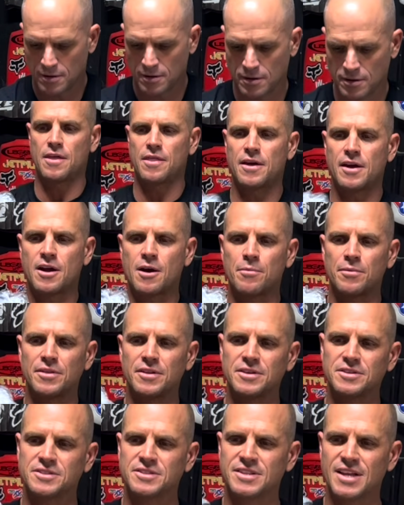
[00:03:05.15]
They come in
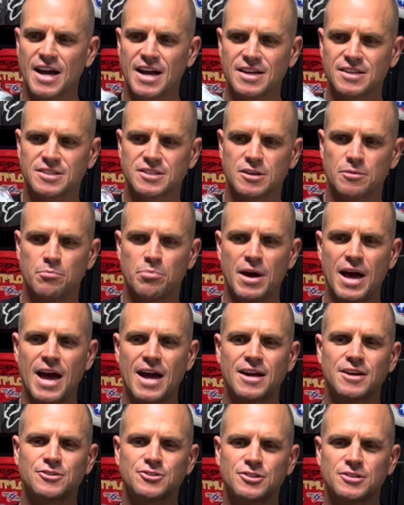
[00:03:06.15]
these nice
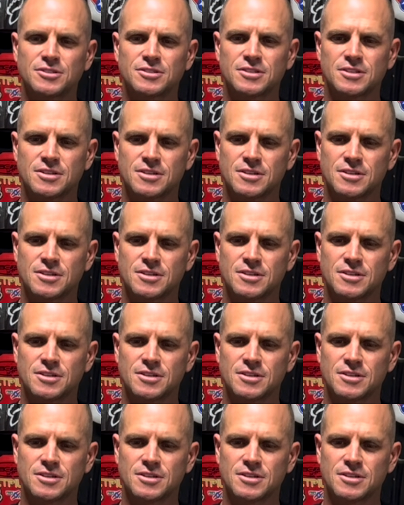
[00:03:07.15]
packages.